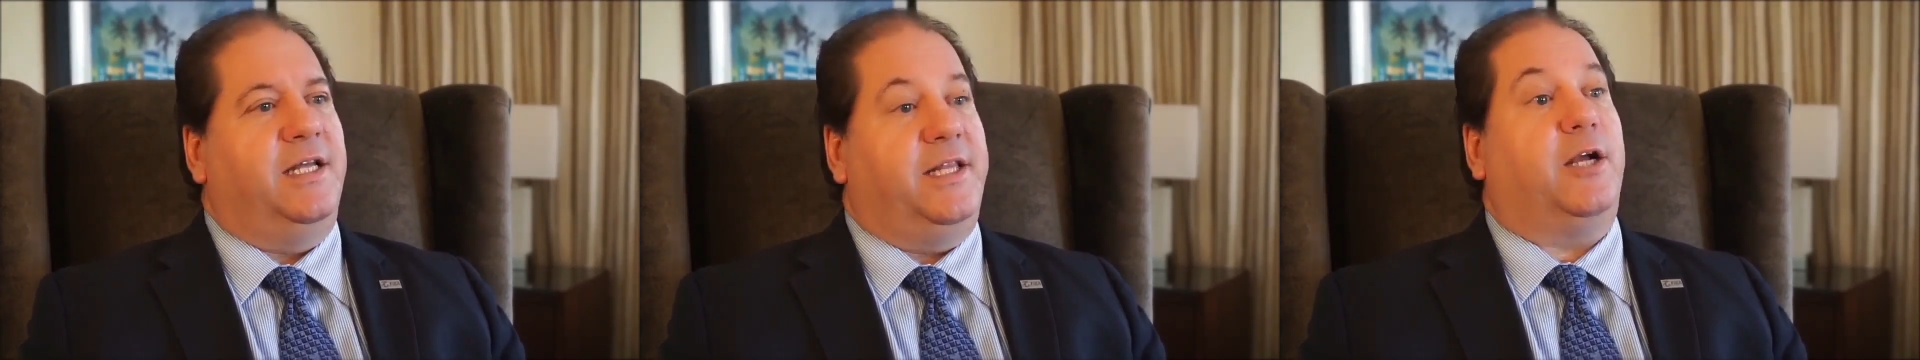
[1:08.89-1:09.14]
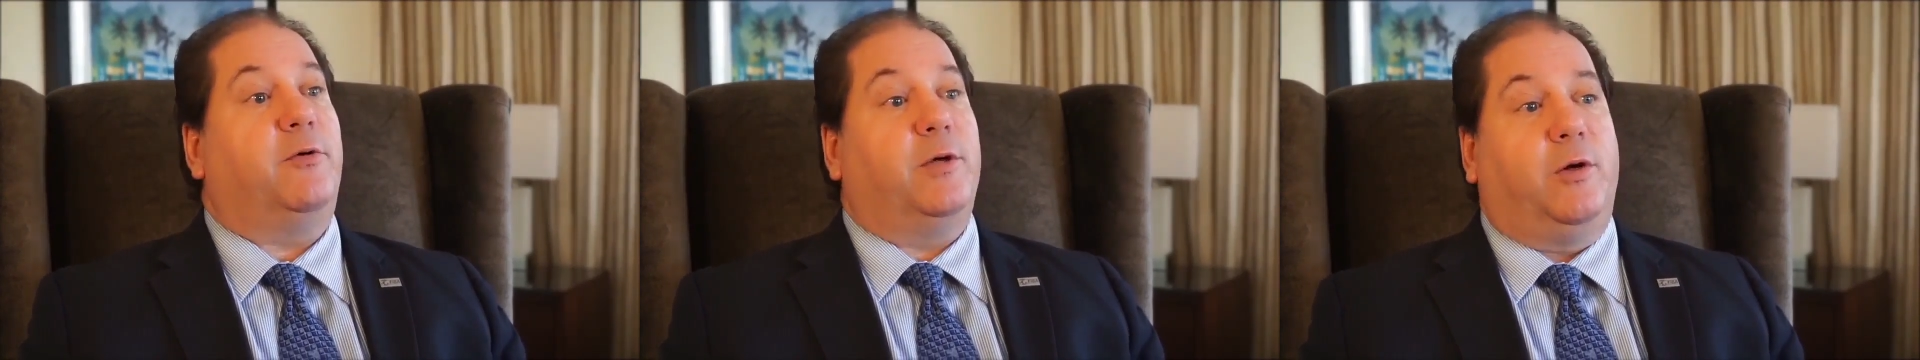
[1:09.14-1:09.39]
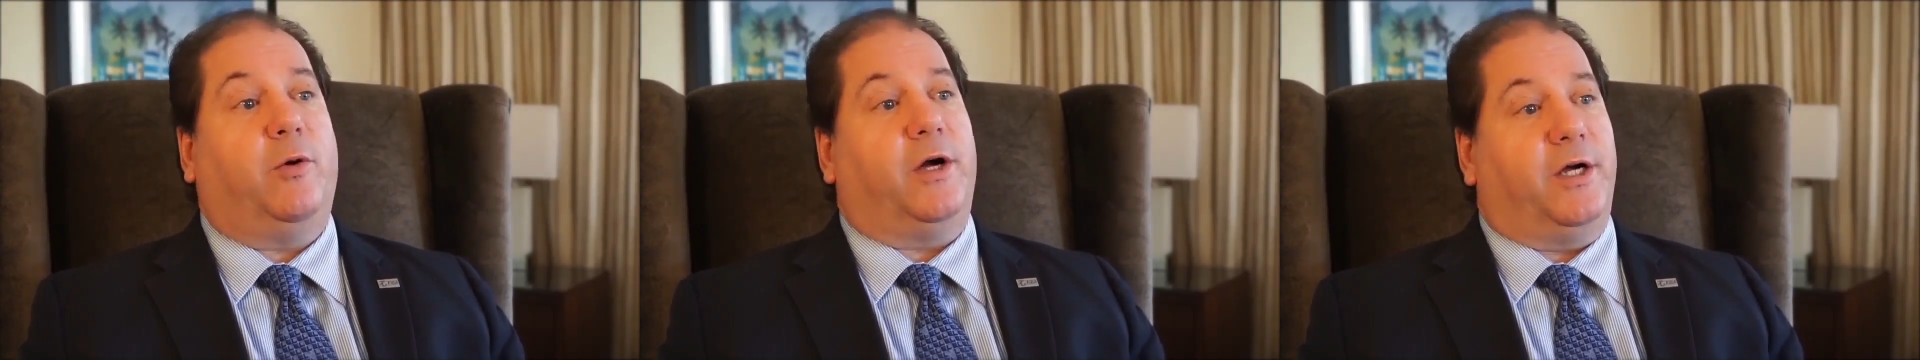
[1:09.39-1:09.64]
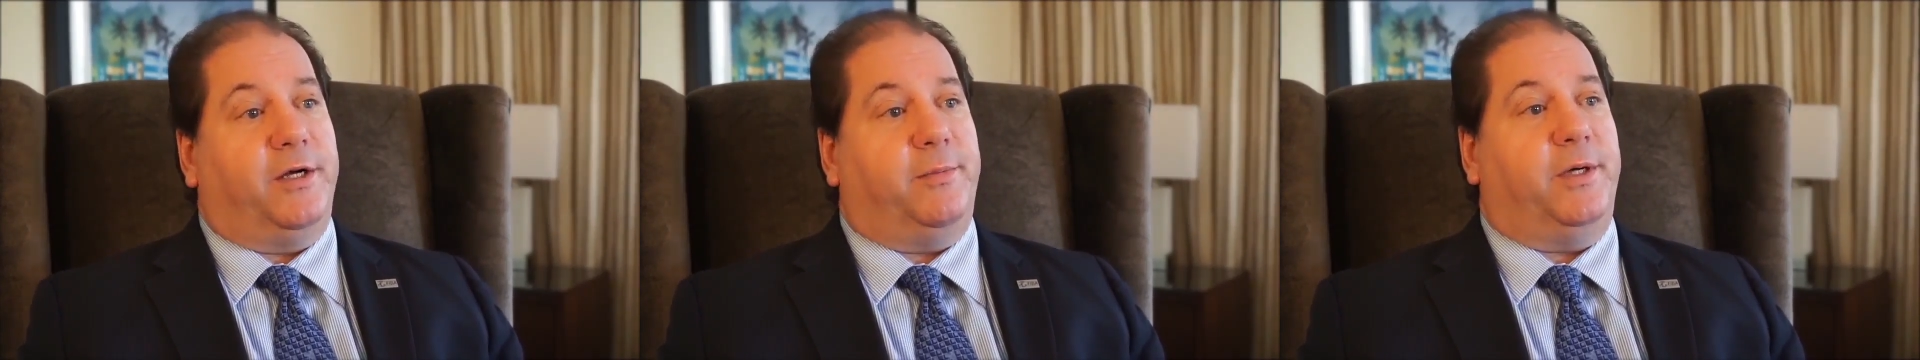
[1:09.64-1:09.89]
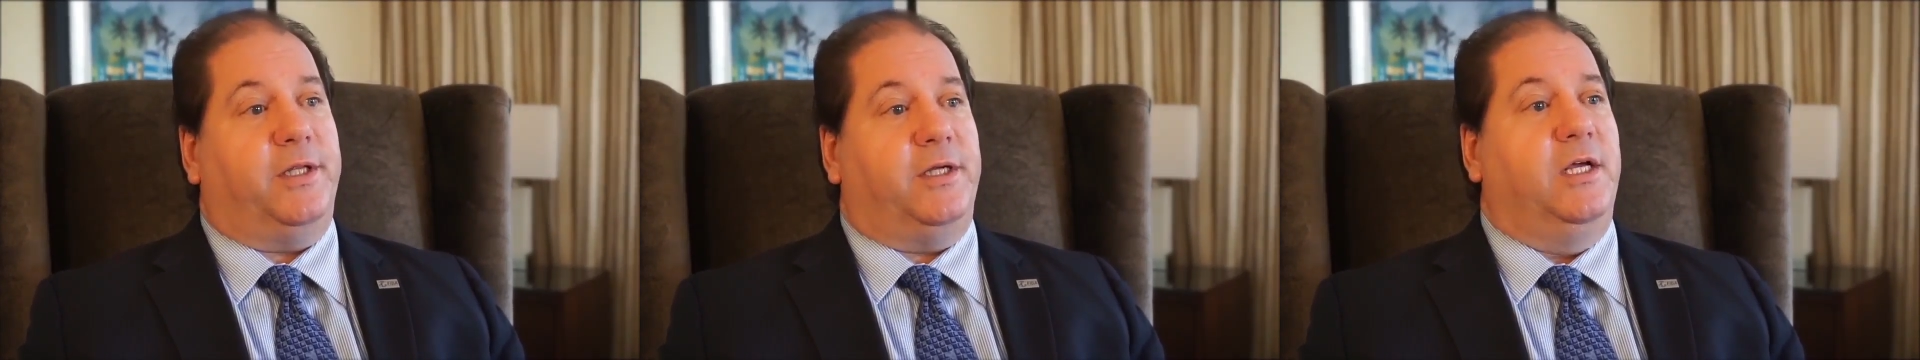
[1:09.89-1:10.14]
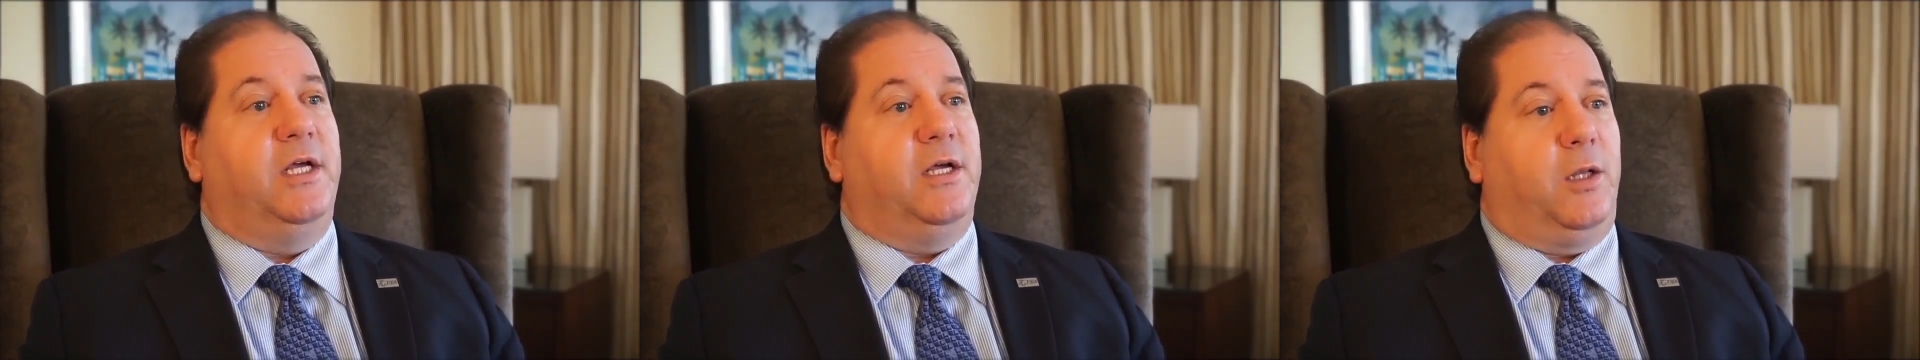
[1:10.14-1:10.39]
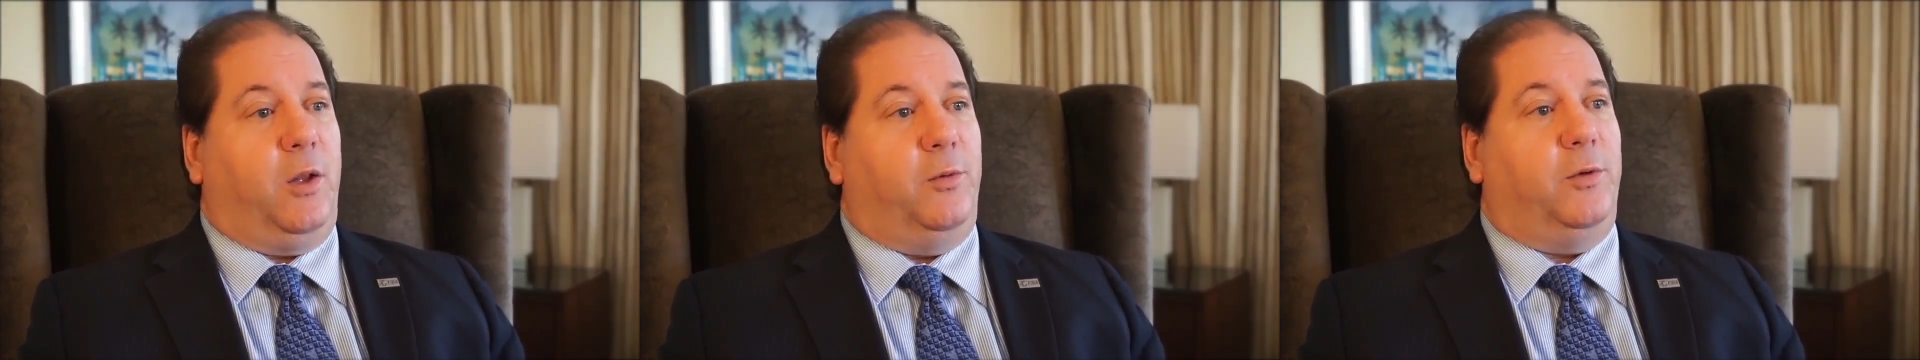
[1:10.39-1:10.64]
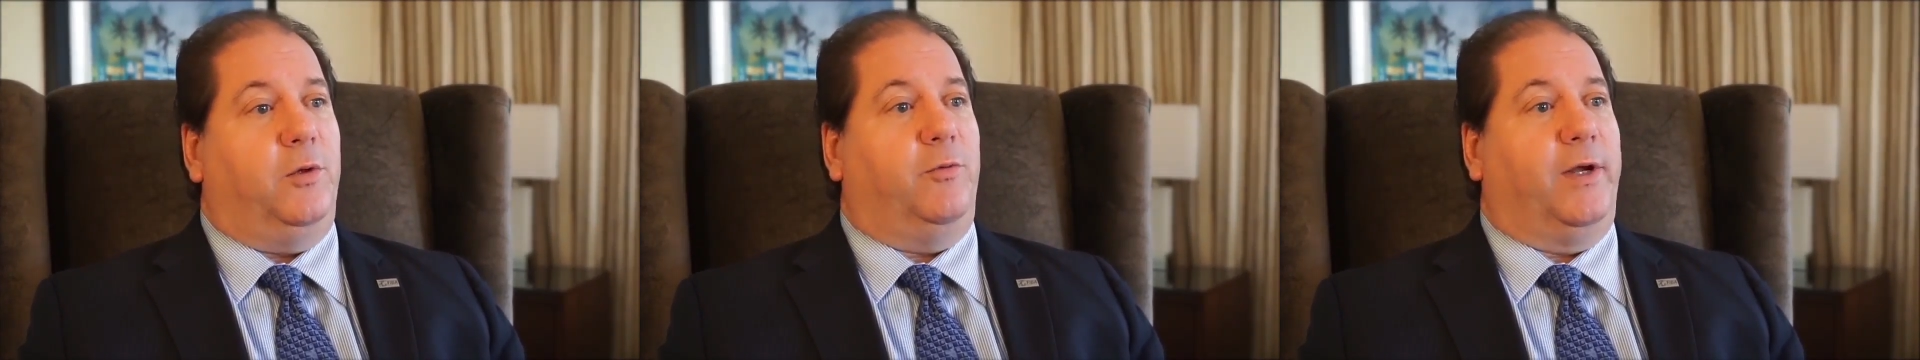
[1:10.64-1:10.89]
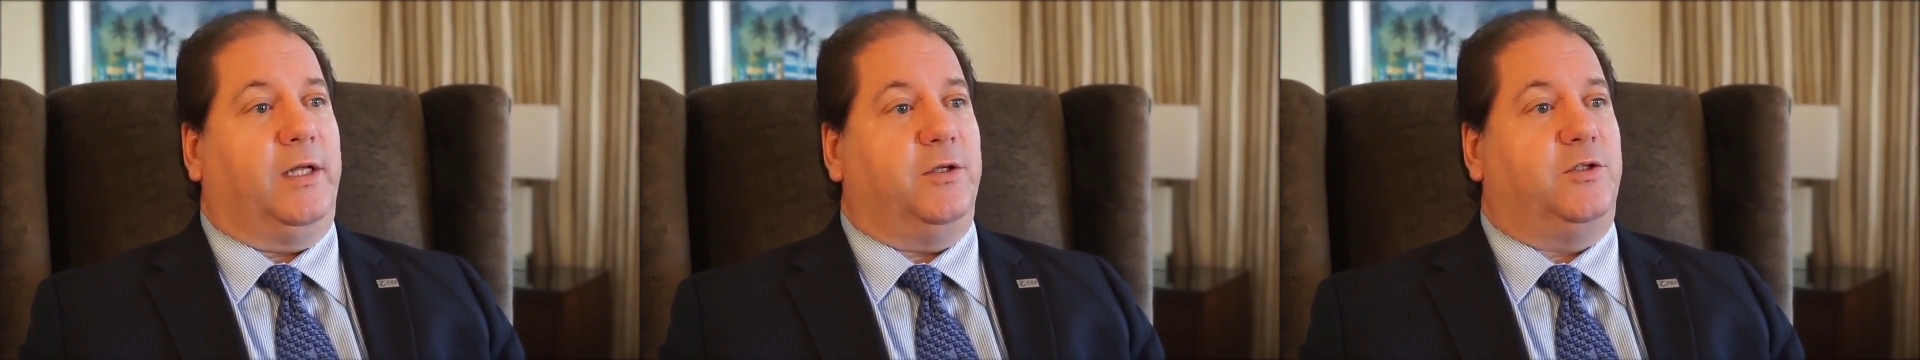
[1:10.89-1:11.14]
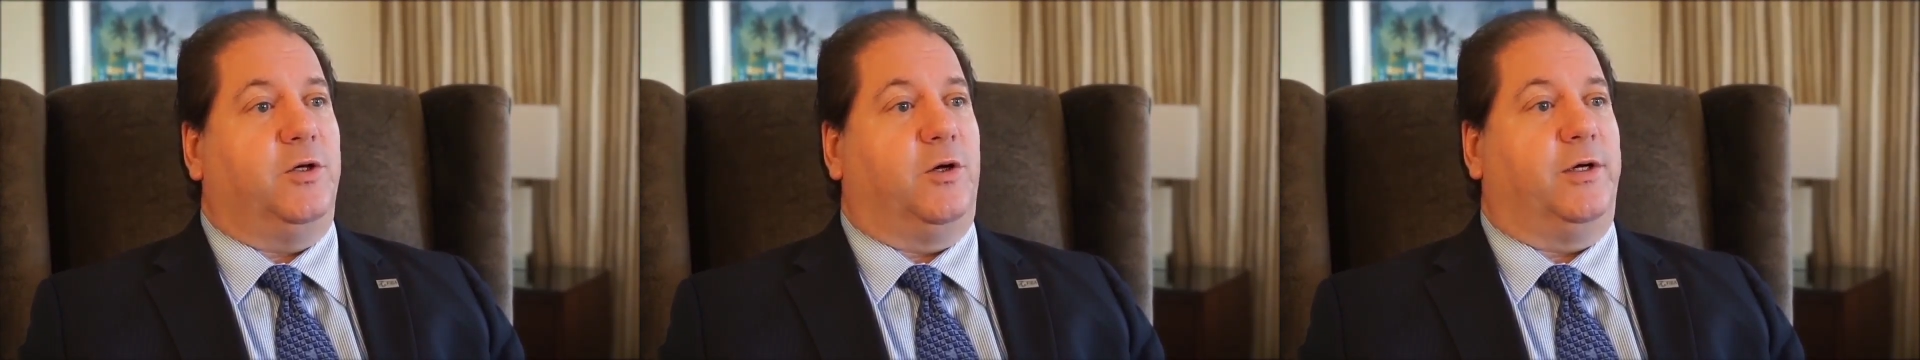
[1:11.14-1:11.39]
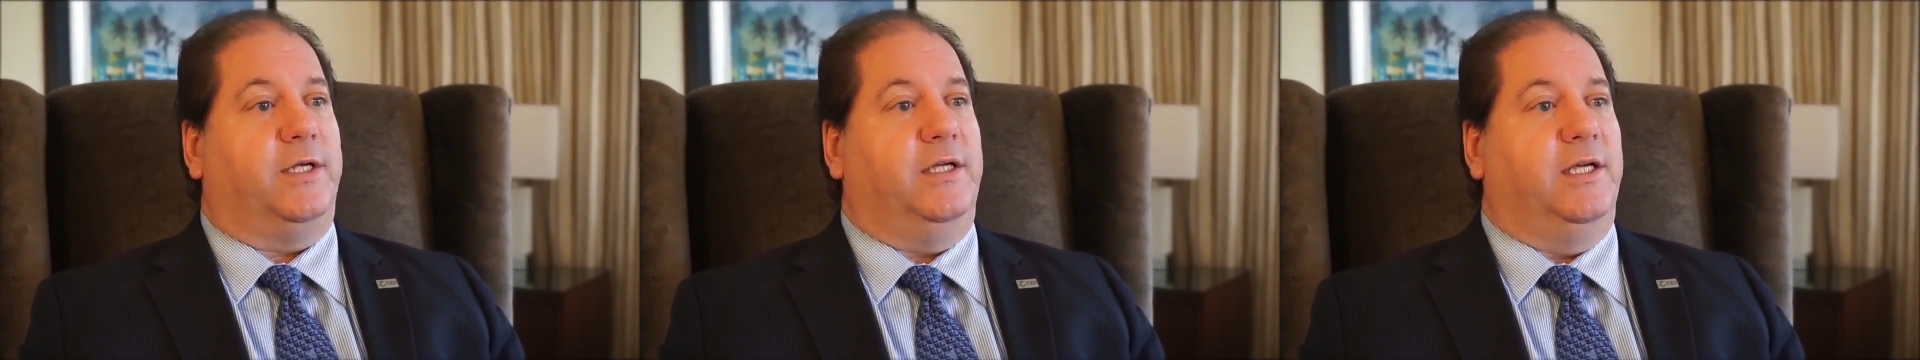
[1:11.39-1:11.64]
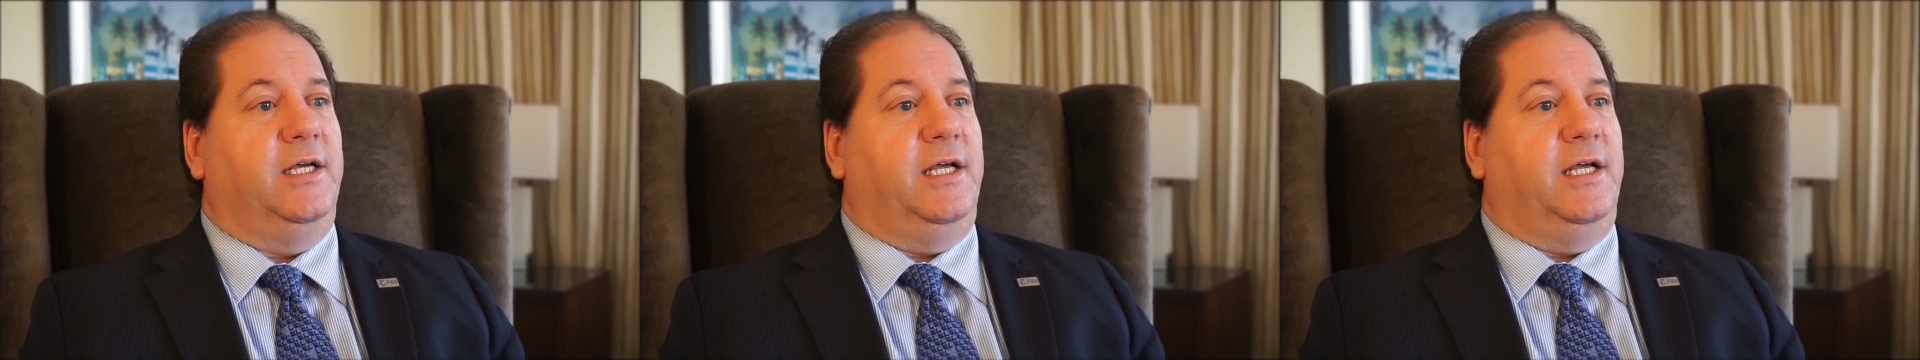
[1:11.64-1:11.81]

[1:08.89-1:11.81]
that are required by the global regulatory